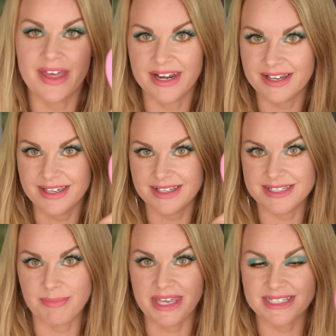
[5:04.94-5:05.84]
than I
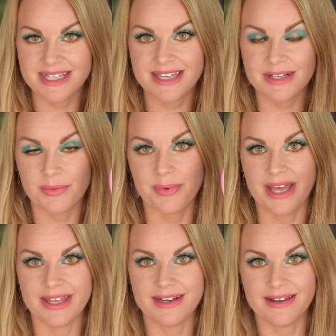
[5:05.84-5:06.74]
expected
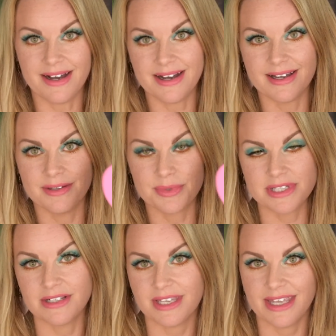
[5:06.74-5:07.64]
when I was
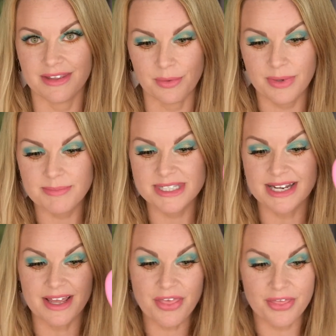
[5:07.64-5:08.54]
looking at the
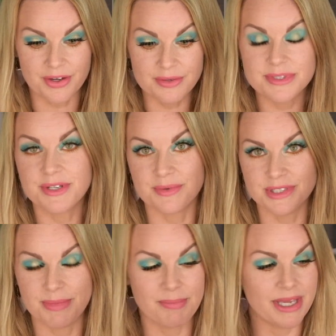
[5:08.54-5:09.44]
website. I thought it was going
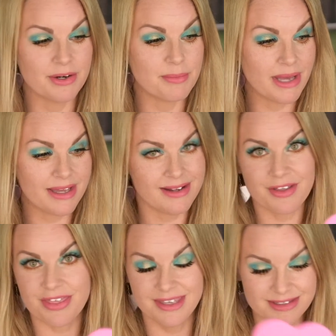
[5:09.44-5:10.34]
to be bigger, but I
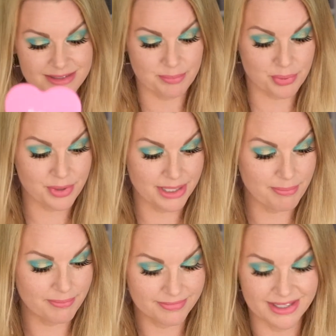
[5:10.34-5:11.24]
think it's a pretty
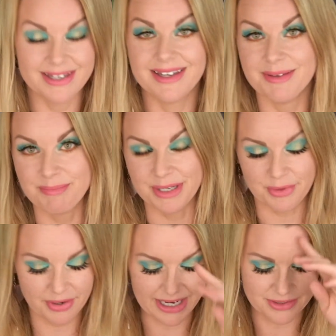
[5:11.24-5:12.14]

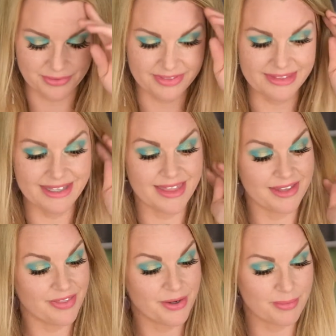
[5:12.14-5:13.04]
mirror. I don't need
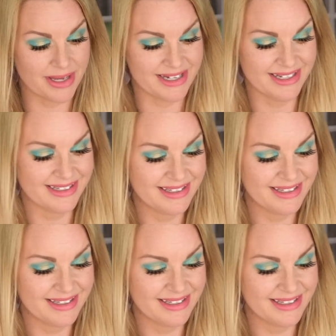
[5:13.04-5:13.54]
that though, but